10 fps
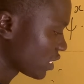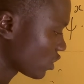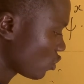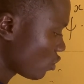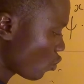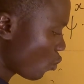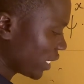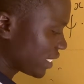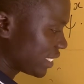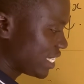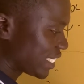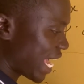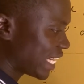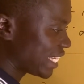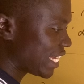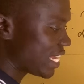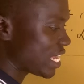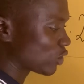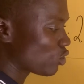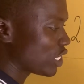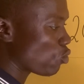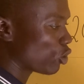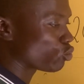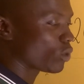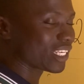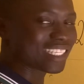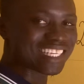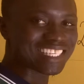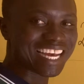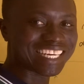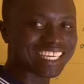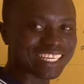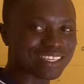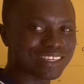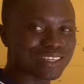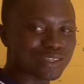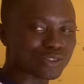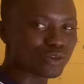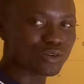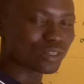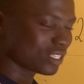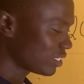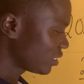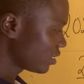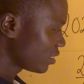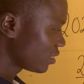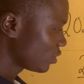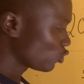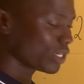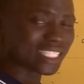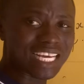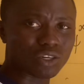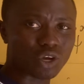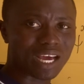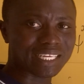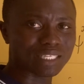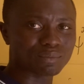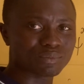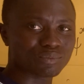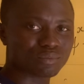So what is inside here is not equal to what is inside here. So should we take logarithm?